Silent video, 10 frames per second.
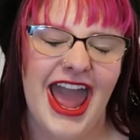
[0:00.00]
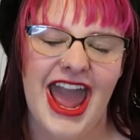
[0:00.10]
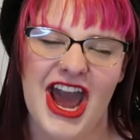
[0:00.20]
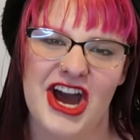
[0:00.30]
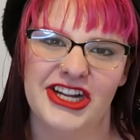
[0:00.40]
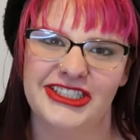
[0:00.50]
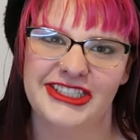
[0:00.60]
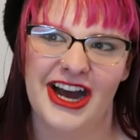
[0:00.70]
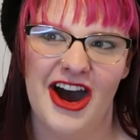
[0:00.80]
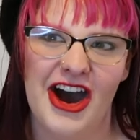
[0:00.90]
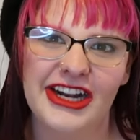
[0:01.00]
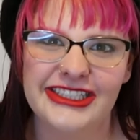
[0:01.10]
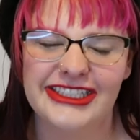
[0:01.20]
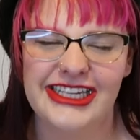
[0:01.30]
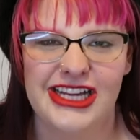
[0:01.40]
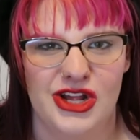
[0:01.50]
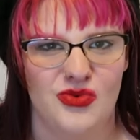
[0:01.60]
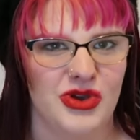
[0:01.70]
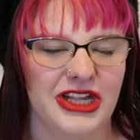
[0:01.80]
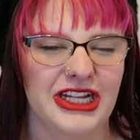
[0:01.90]
And honestly,
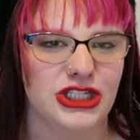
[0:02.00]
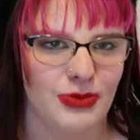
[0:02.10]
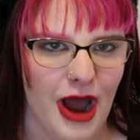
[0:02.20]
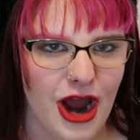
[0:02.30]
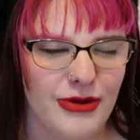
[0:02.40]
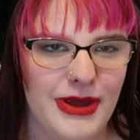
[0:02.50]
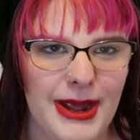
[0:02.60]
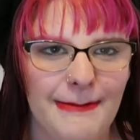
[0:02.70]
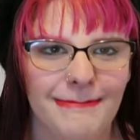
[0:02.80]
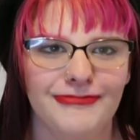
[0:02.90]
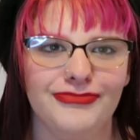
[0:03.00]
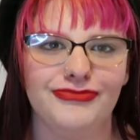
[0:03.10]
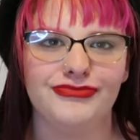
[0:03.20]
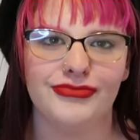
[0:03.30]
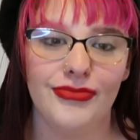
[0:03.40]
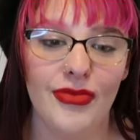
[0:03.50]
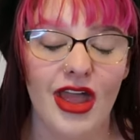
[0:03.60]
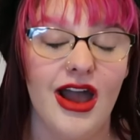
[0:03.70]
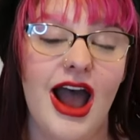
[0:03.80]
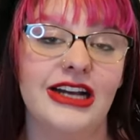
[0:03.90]
it really inspired me.
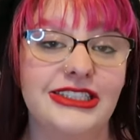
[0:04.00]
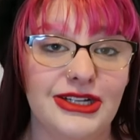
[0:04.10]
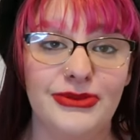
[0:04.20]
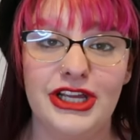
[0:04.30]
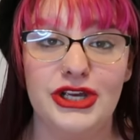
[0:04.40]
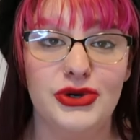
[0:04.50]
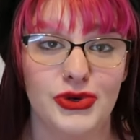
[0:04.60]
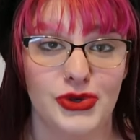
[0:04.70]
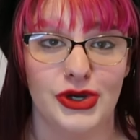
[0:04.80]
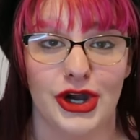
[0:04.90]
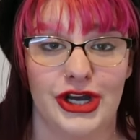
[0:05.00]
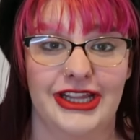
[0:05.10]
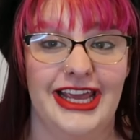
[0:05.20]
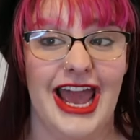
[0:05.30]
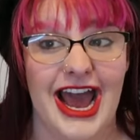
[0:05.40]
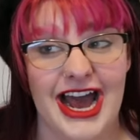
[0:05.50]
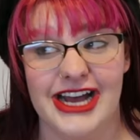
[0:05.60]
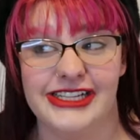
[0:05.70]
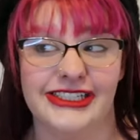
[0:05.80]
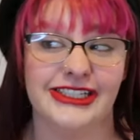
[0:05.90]
As somebody who currently
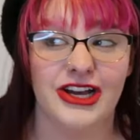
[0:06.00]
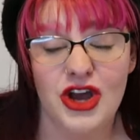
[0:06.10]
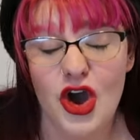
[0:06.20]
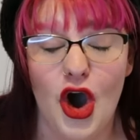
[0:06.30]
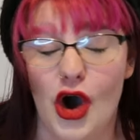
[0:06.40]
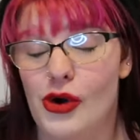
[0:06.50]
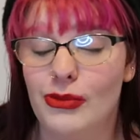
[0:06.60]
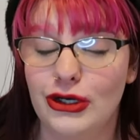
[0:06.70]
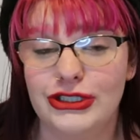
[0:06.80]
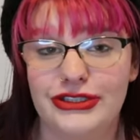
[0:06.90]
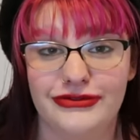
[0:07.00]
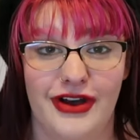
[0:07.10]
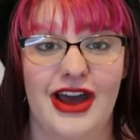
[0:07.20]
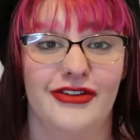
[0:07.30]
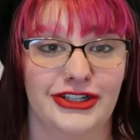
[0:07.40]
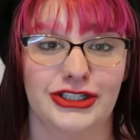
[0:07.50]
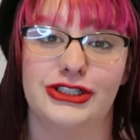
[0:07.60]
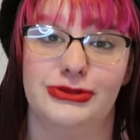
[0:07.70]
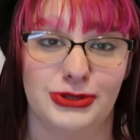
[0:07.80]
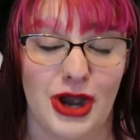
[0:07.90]
has almost
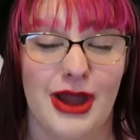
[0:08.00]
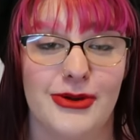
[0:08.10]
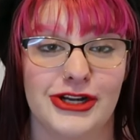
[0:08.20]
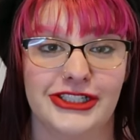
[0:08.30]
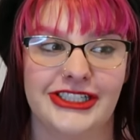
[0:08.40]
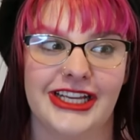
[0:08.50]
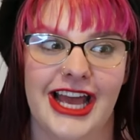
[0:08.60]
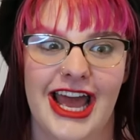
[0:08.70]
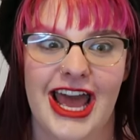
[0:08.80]
500 subscribers,